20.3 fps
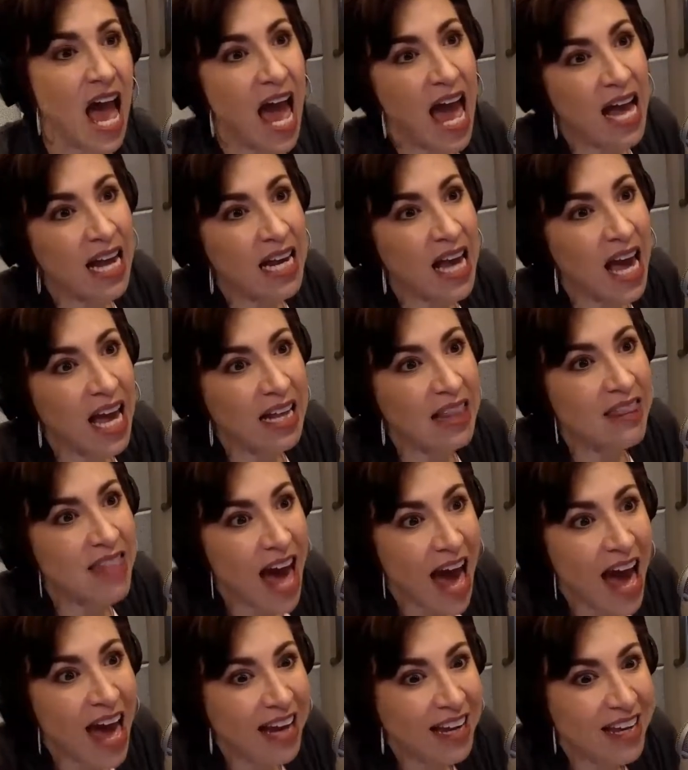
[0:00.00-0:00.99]
And
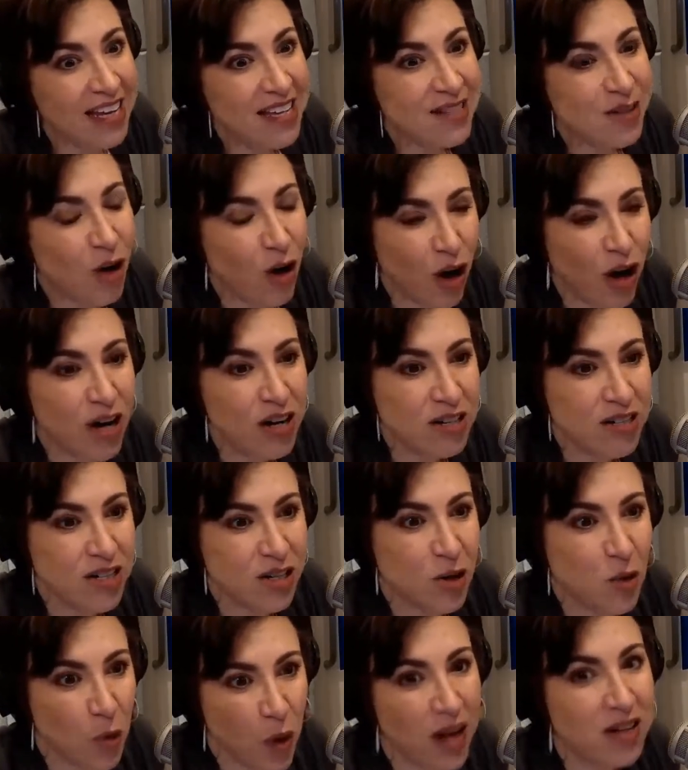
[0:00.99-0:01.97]
that is hard
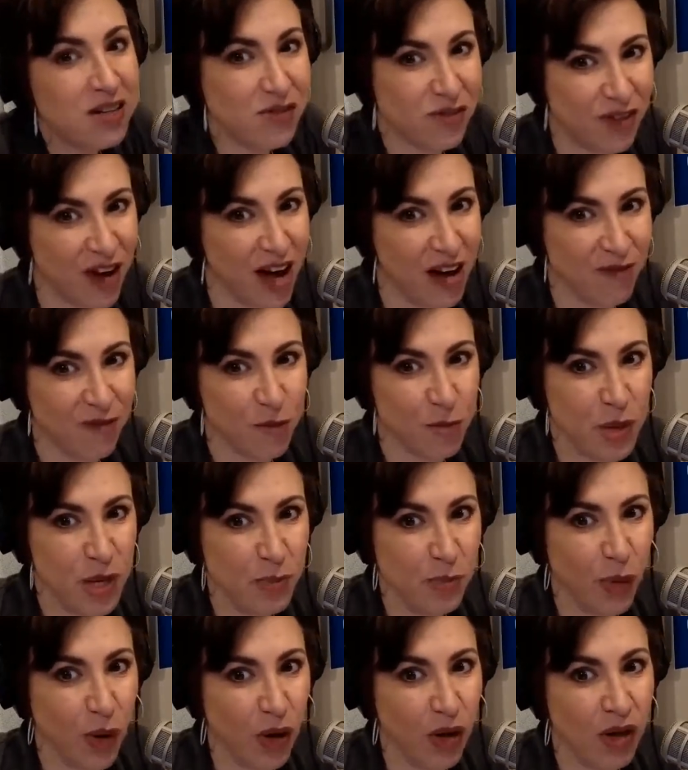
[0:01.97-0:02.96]
to quantify for
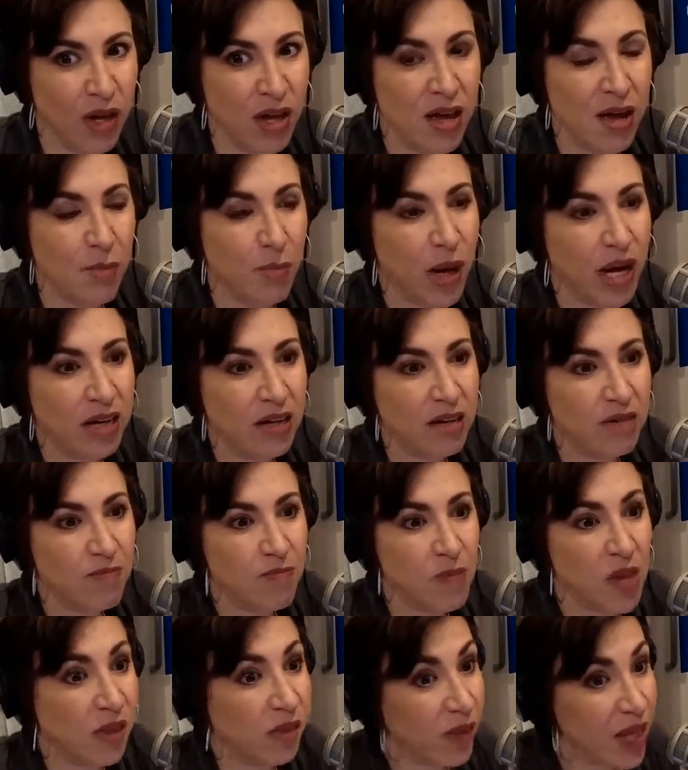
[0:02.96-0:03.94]
people. But
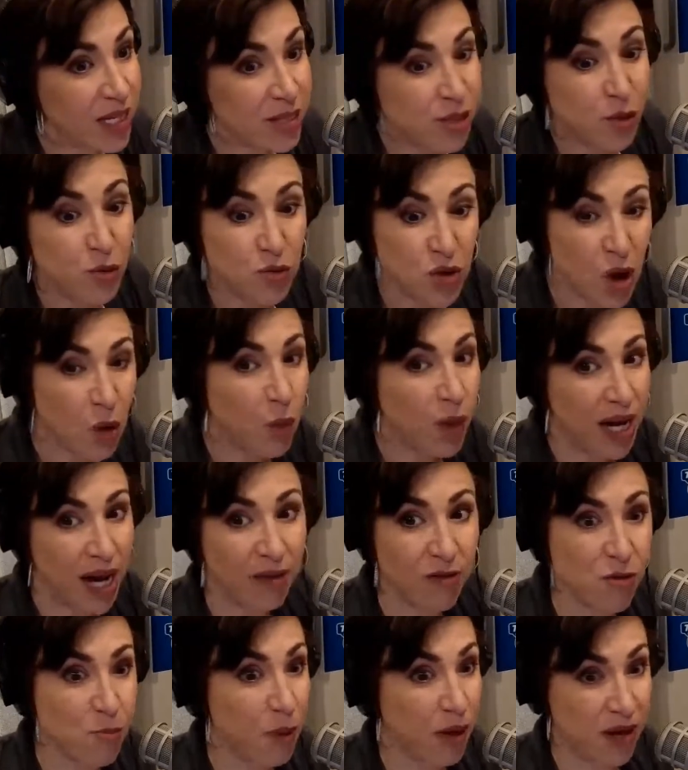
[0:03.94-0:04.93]
unless you know what
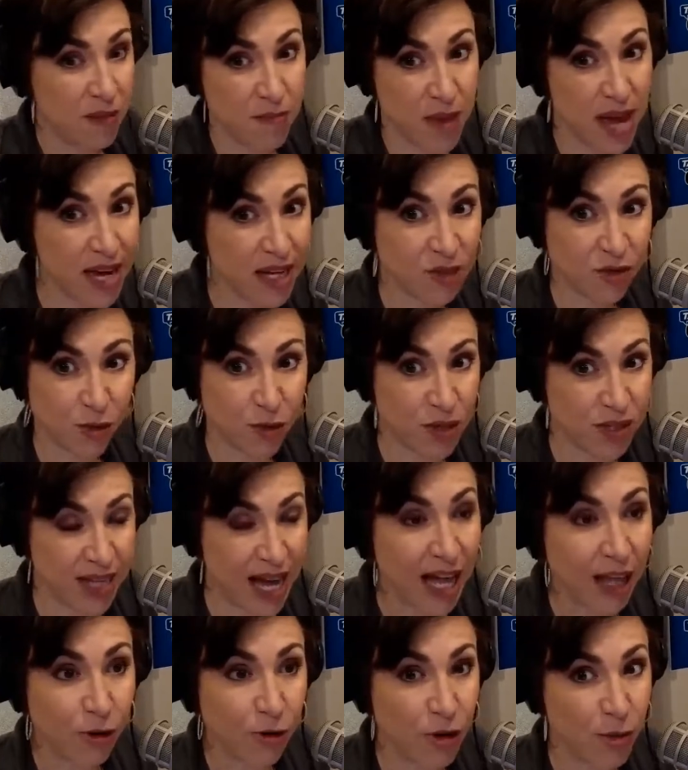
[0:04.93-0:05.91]
everybody makes from a
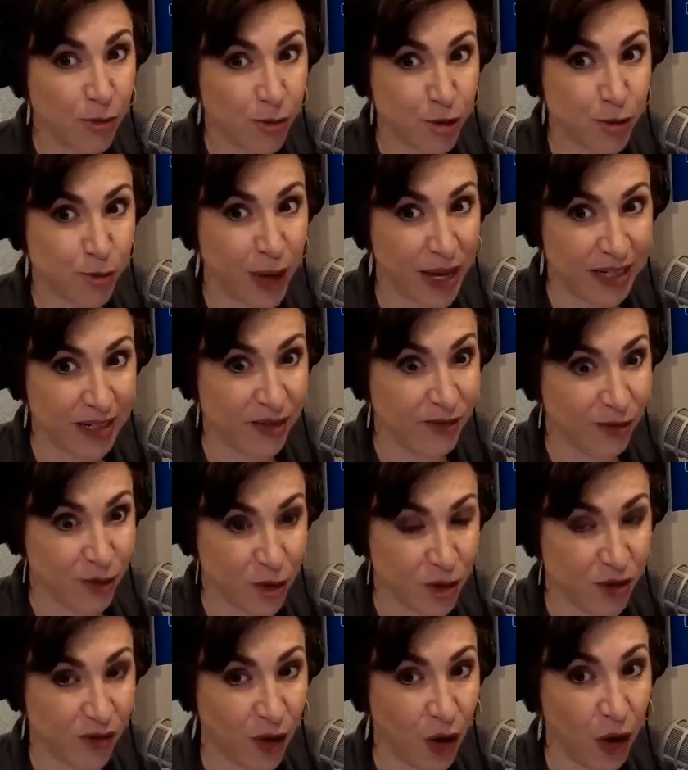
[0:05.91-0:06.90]
salary perspective,
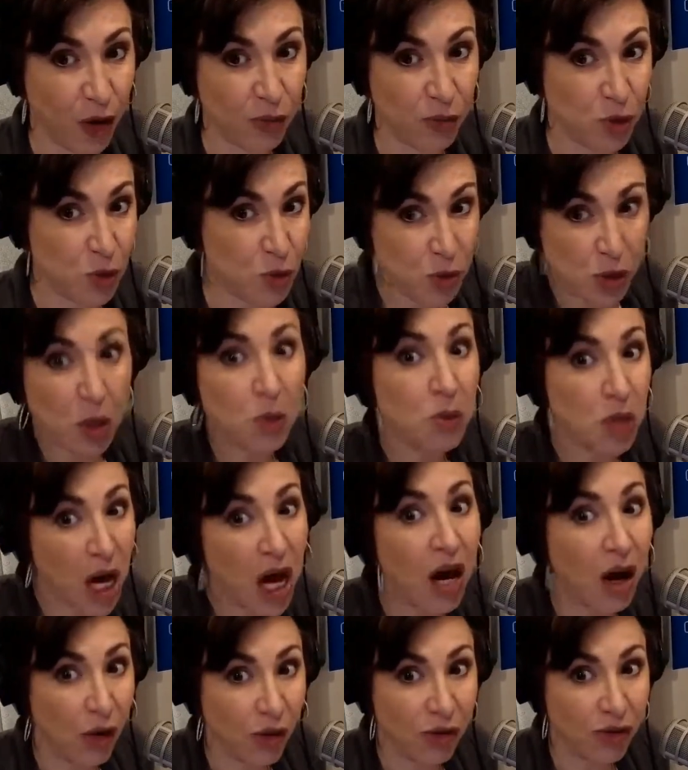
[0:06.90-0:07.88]
first of all, and you don't
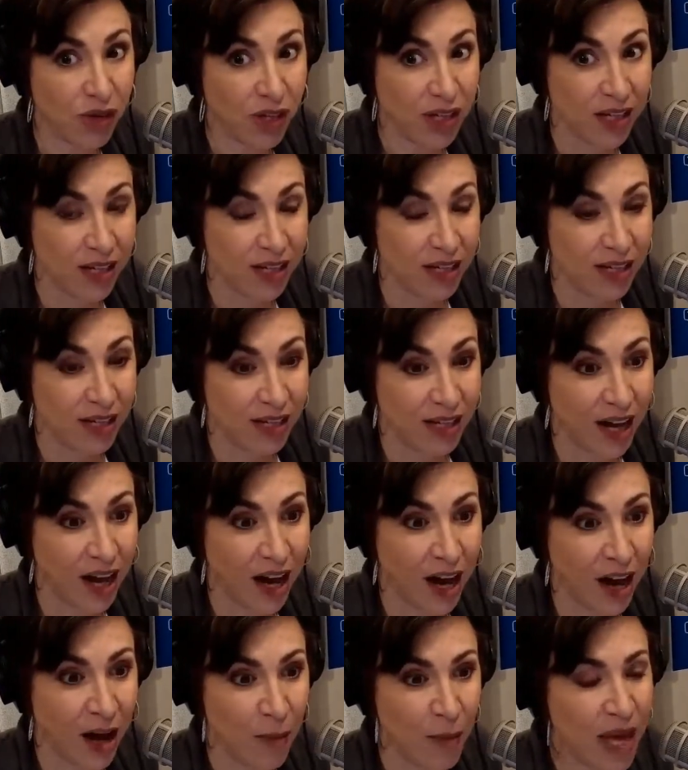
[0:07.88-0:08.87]
know.
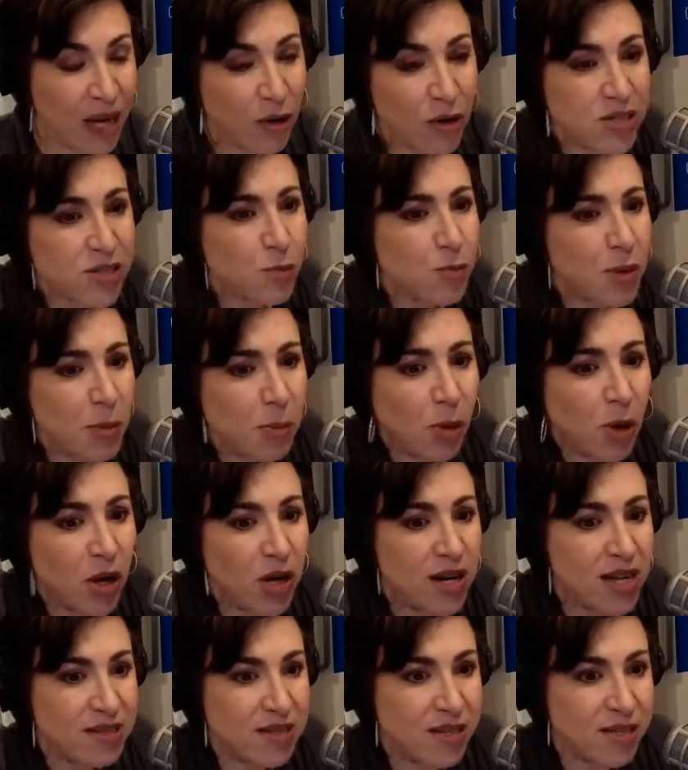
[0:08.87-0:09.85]
And also, people
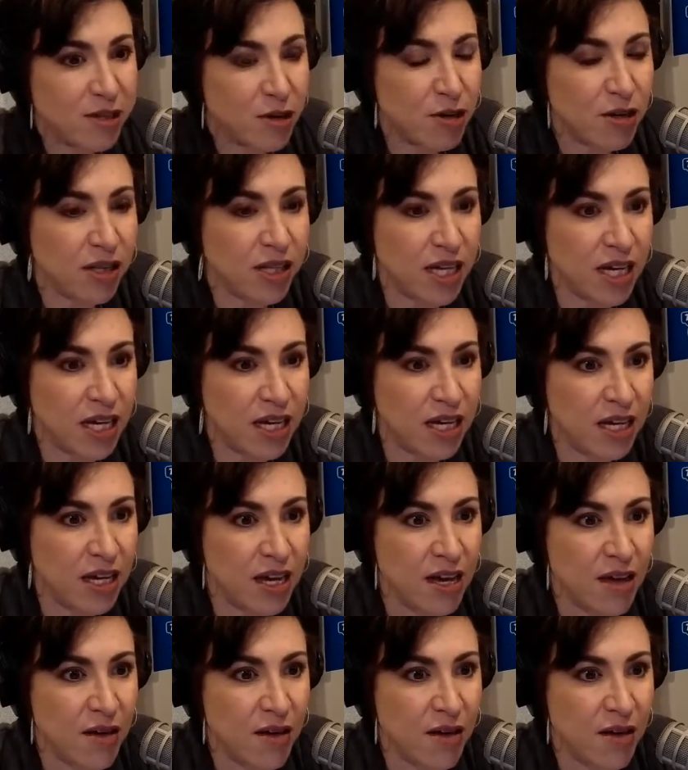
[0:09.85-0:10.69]
aren't necessarily,